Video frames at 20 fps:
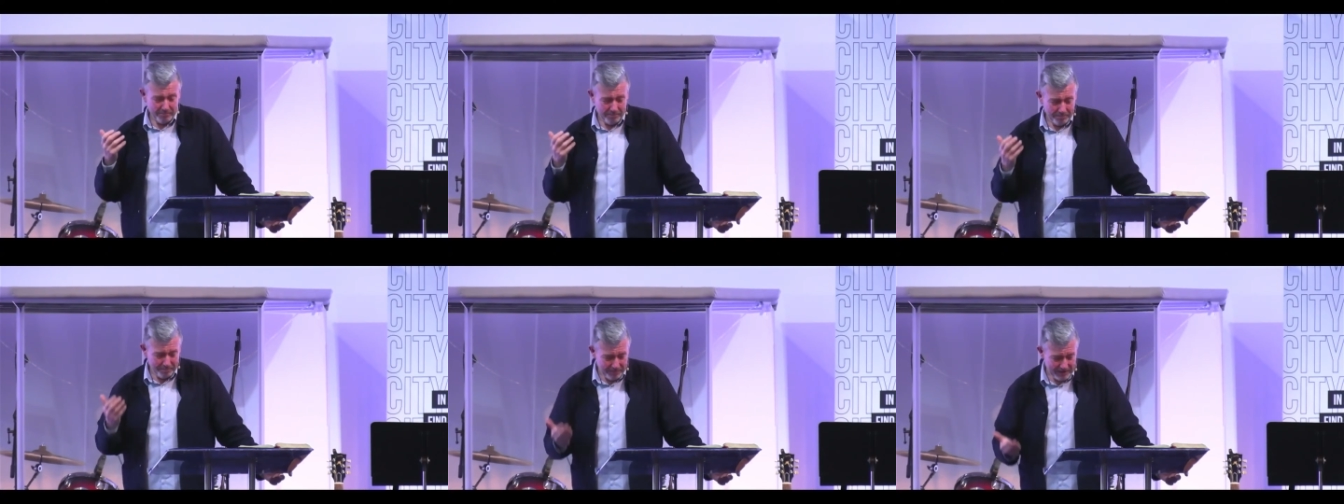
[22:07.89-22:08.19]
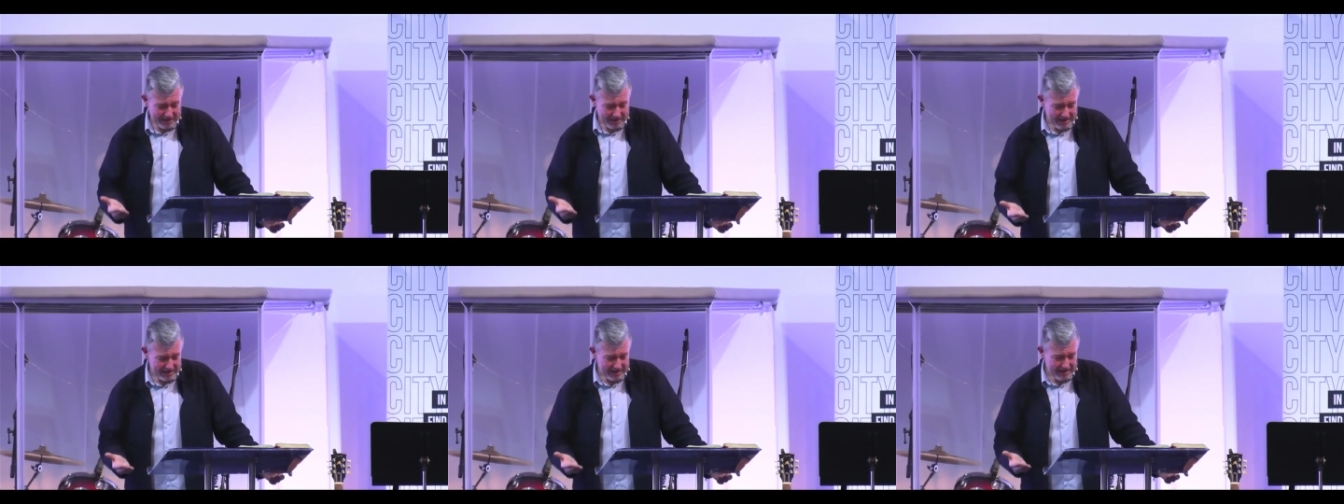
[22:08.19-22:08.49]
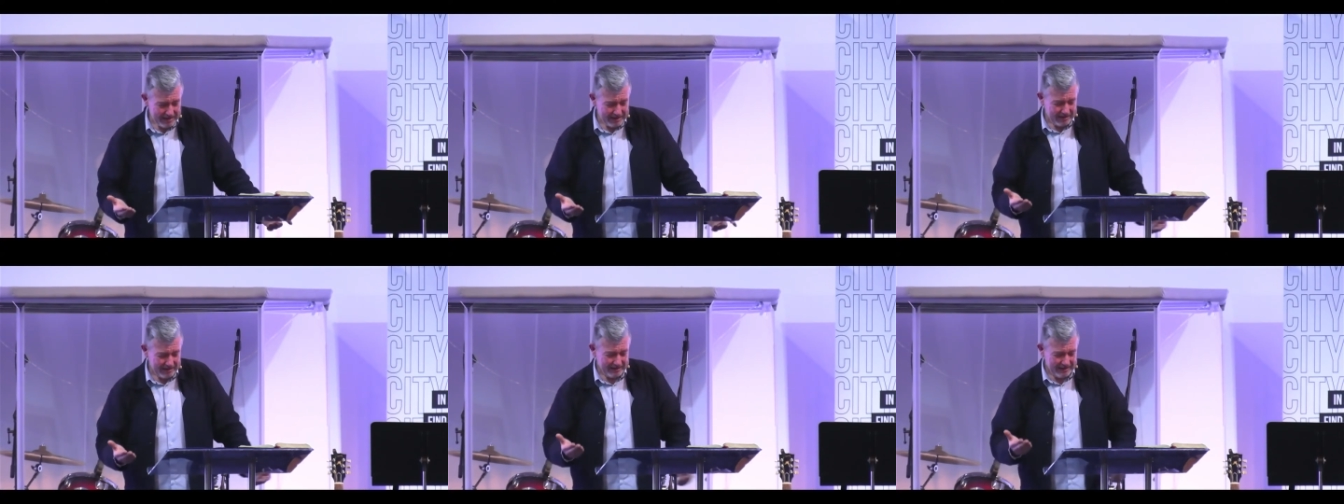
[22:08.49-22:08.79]

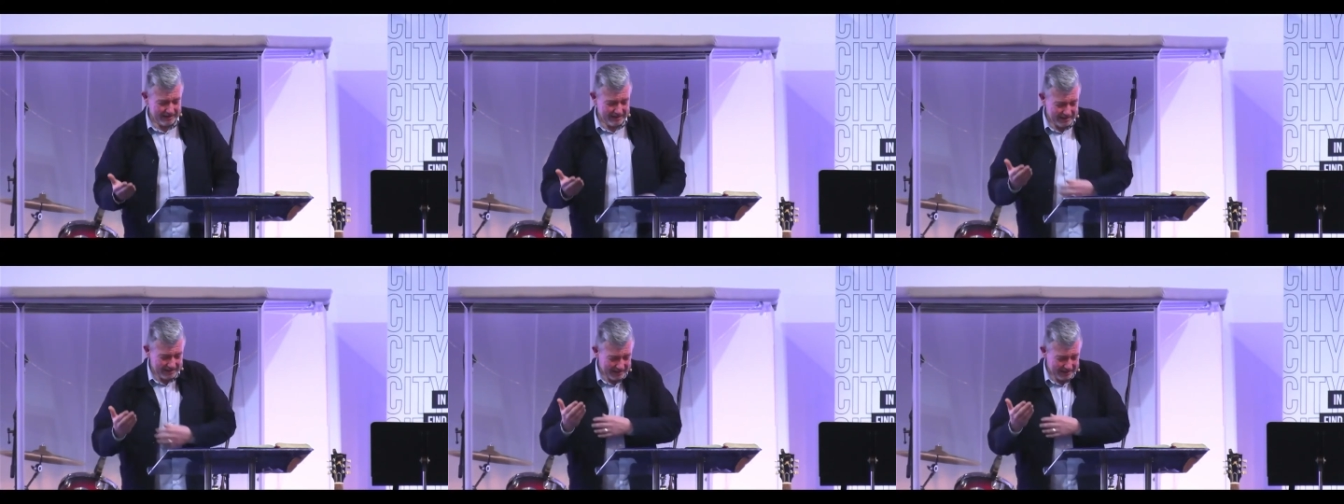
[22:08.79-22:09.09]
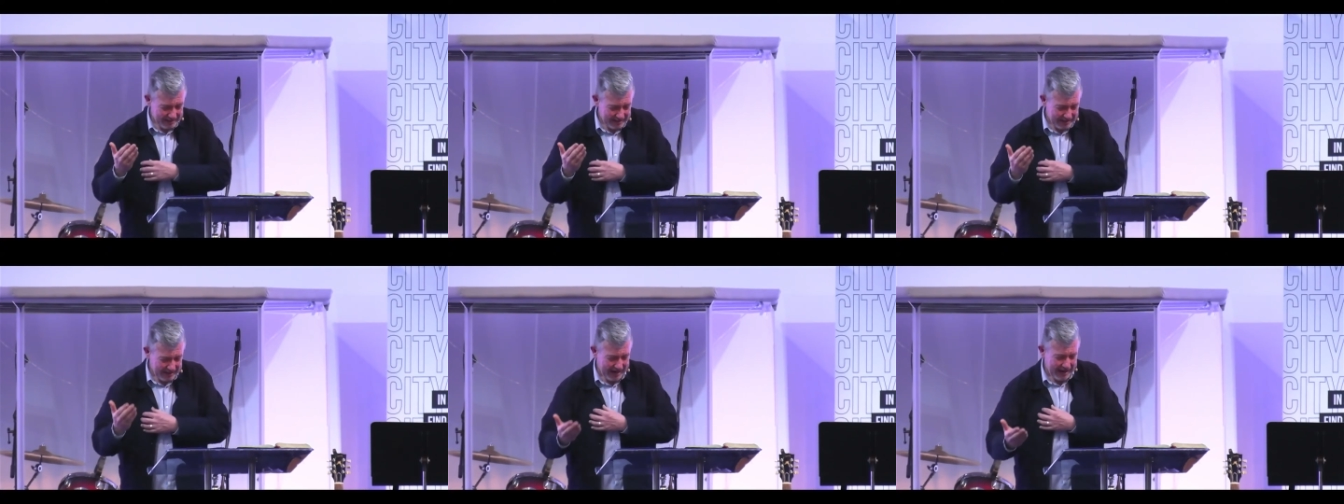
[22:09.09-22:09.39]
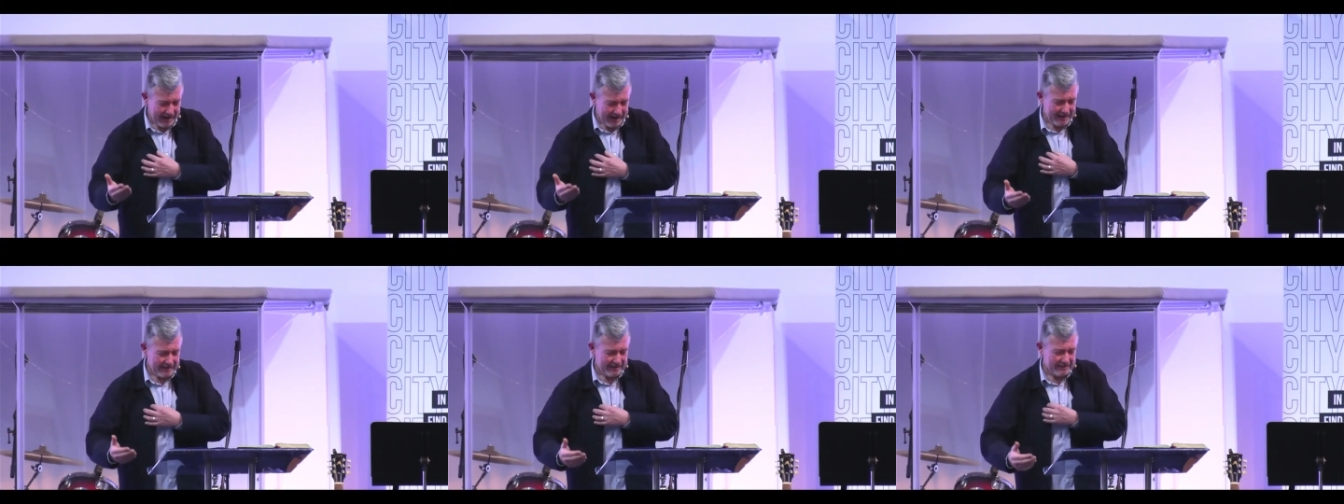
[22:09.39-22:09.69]
Be
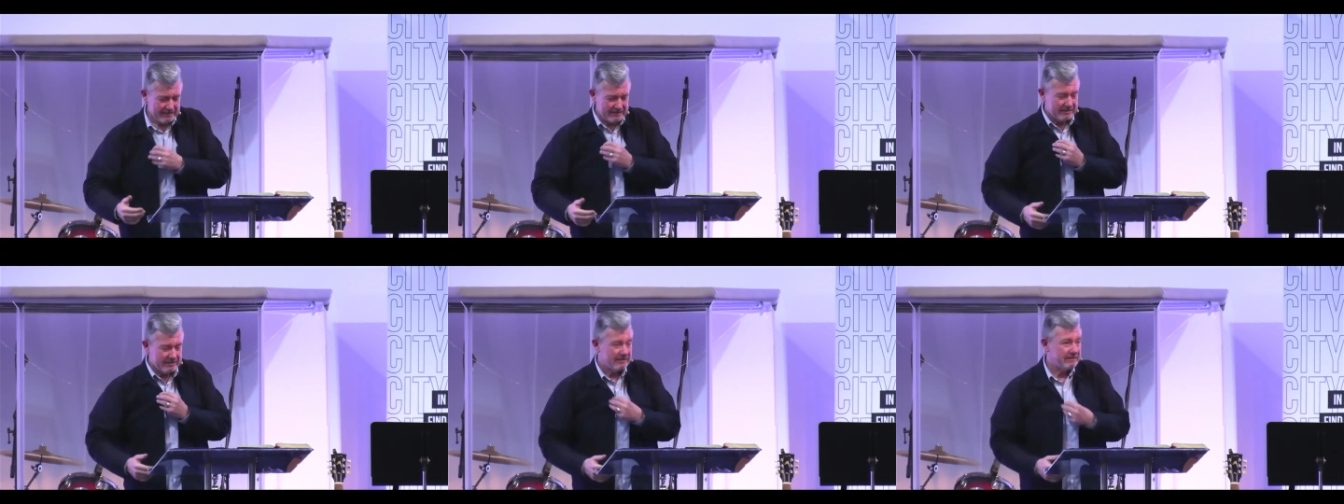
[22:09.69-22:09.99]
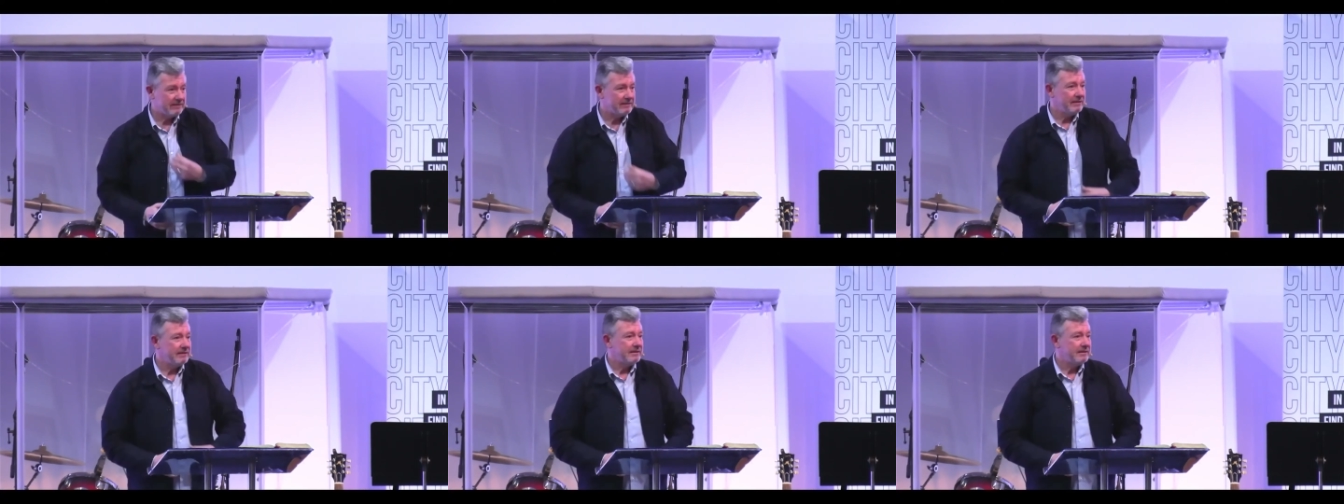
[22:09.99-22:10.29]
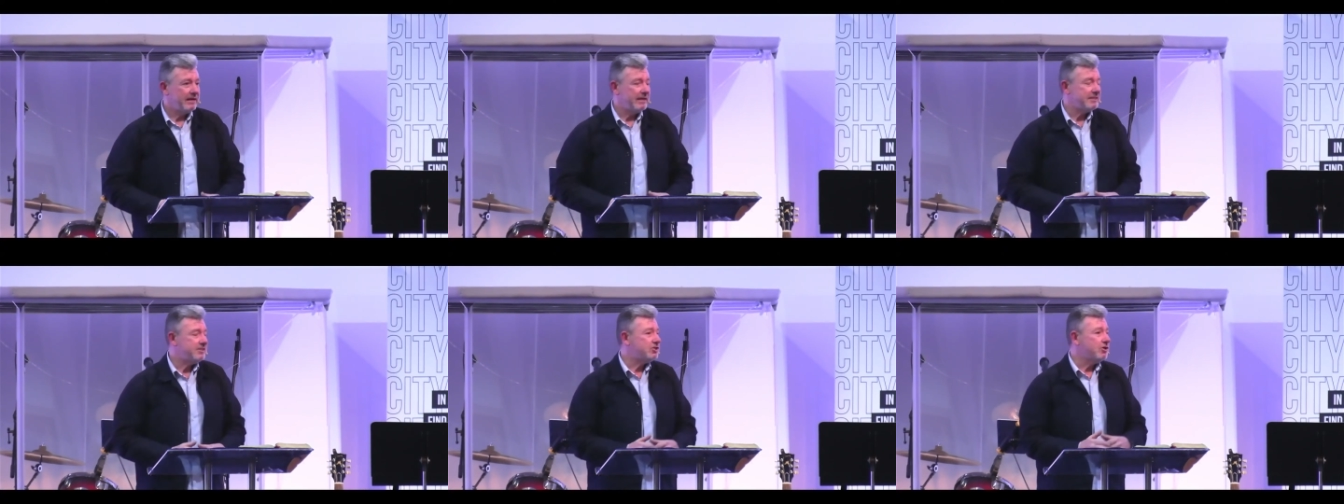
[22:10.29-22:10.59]
kind.
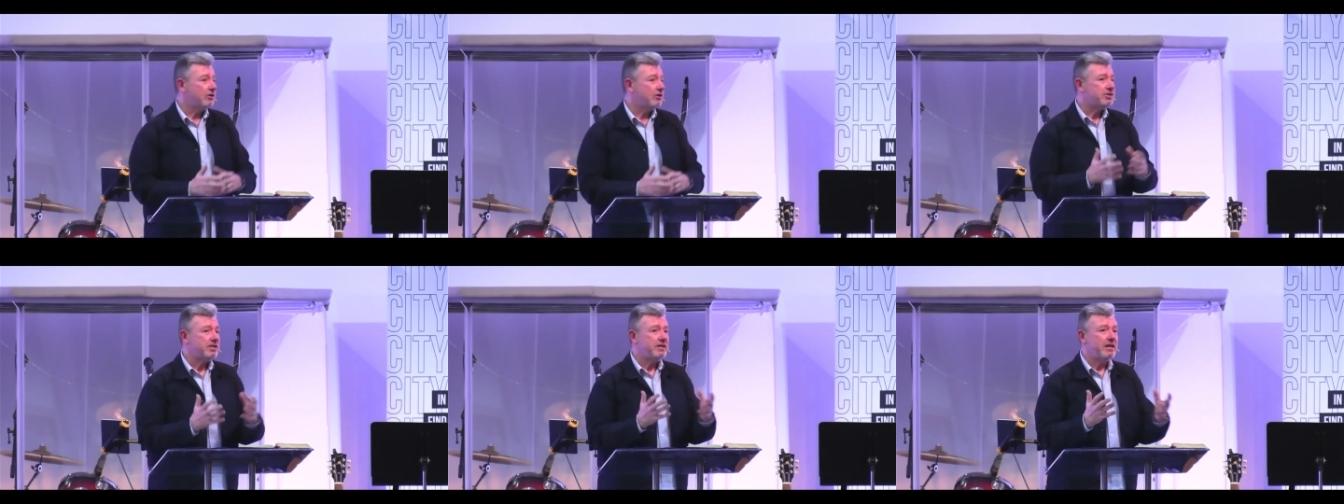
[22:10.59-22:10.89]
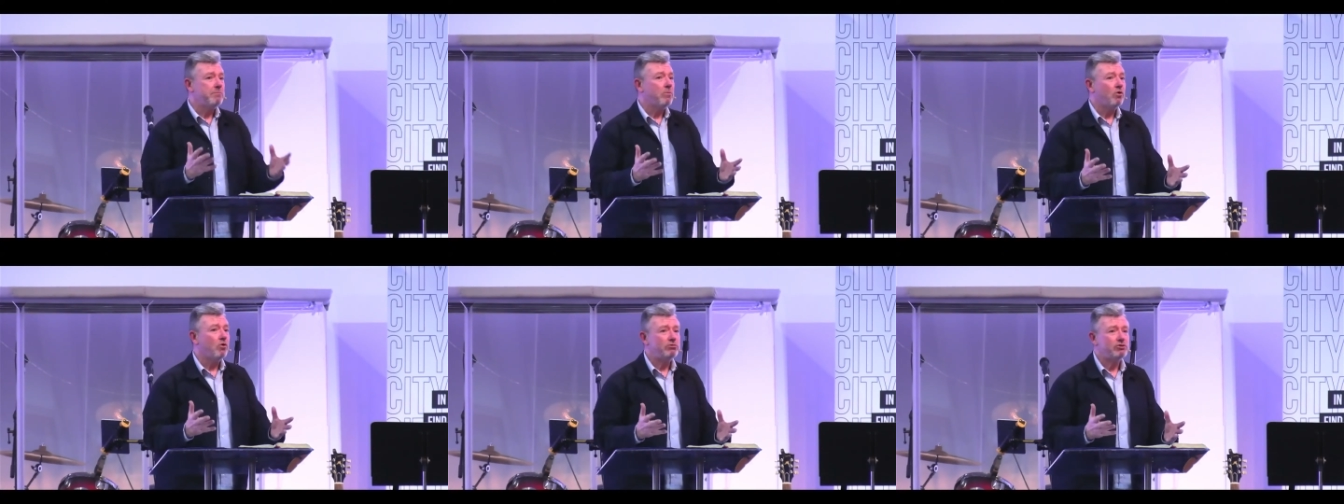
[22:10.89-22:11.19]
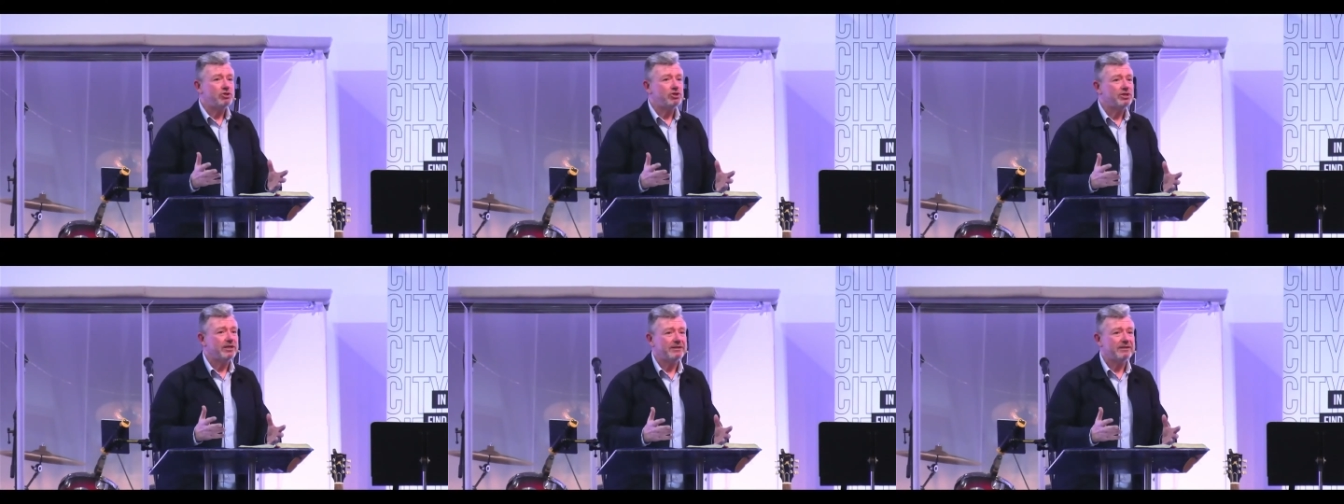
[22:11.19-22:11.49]
It's not an
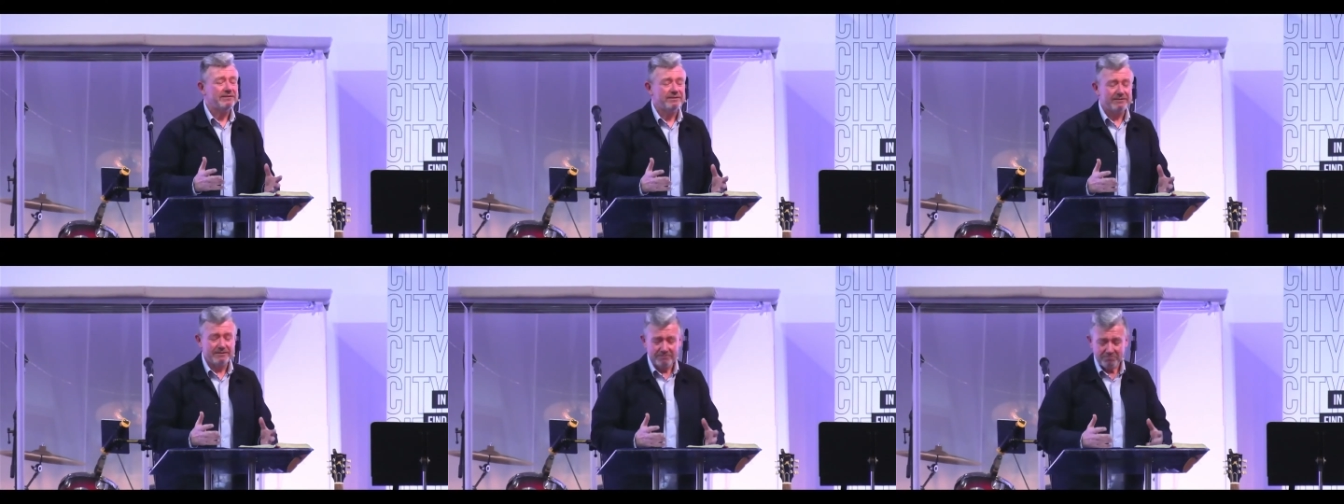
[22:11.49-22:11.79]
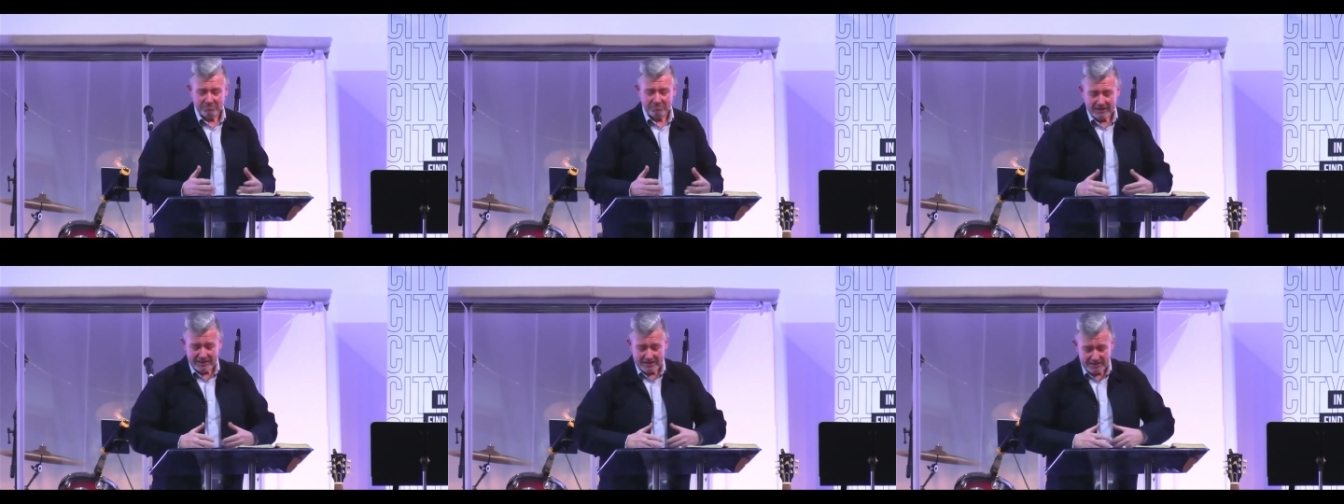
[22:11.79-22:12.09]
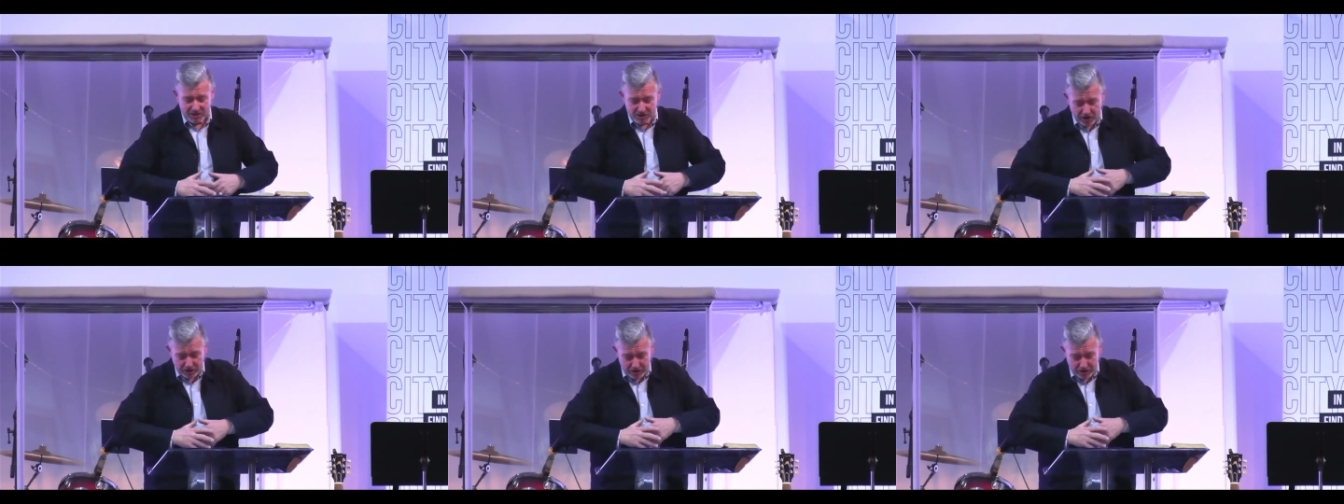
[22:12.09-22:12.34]
emotion it's not